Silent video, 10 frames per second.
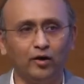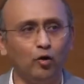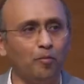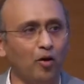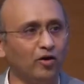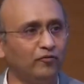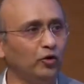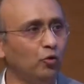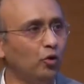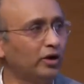And I hope all of
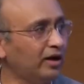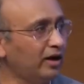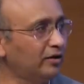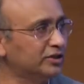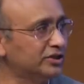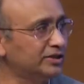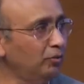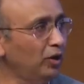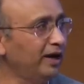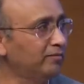you would
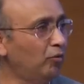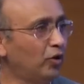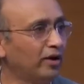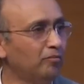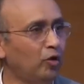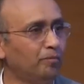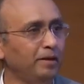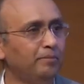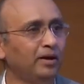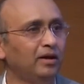stimulate more and more
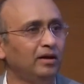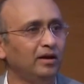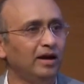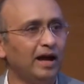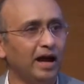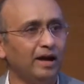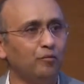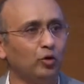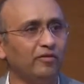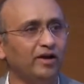people
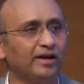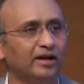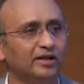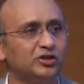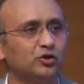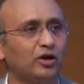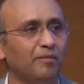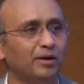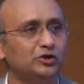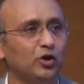and motivate others to
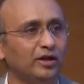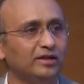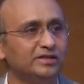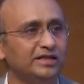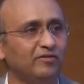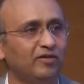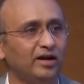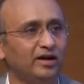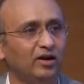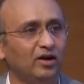come and join this
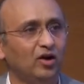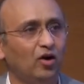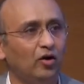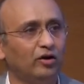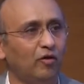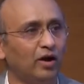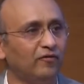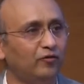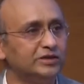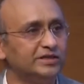event on a
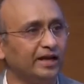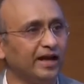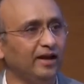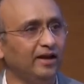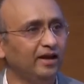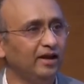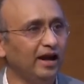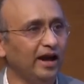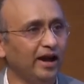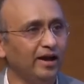wonderful setting
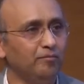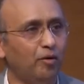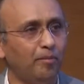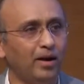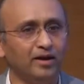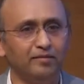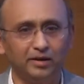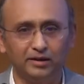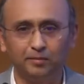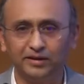in Bhopal in
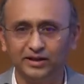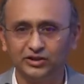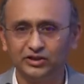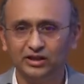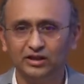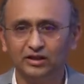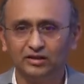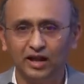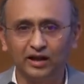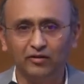Madhya Pradesh.
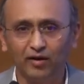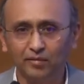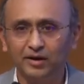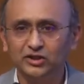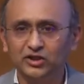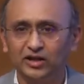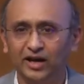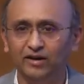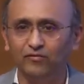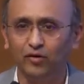Thank you very much
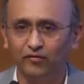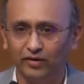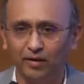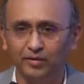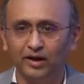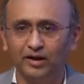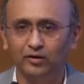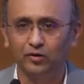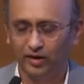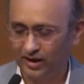again for coming
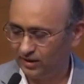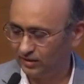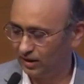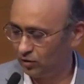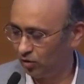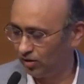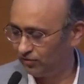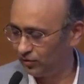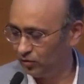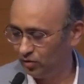here today, and thank you all
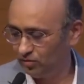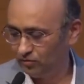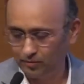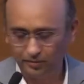of you.